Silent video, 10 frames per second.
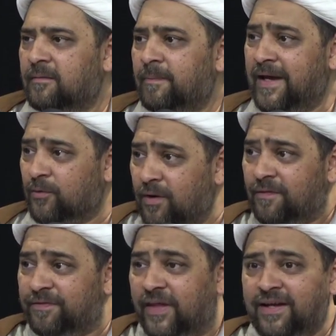That
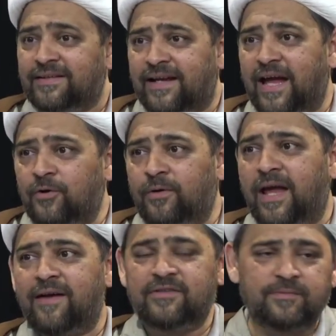one thing that I don't
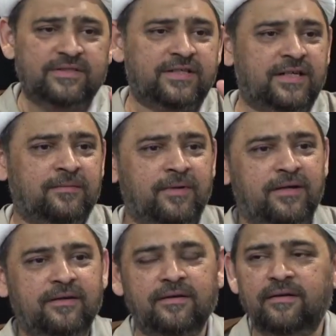have is missing in
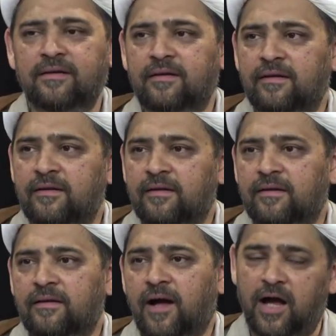me.
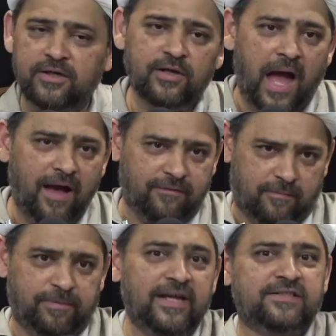You have a
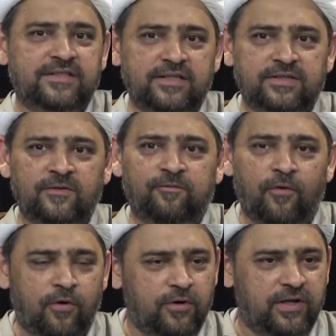PlayStation
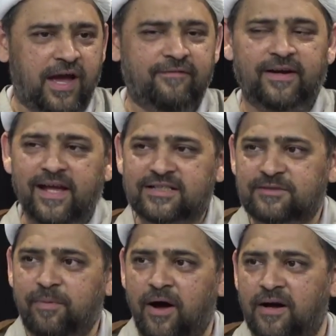4, you have an
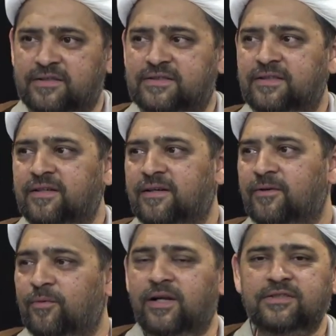Xbox.
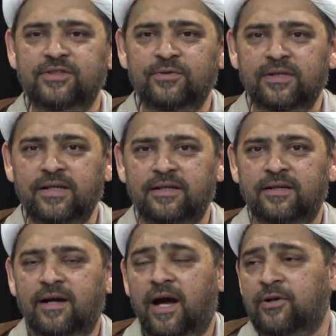What else do you
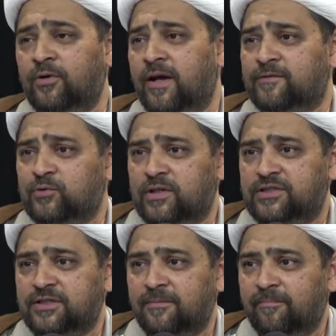need? I don't have Switch.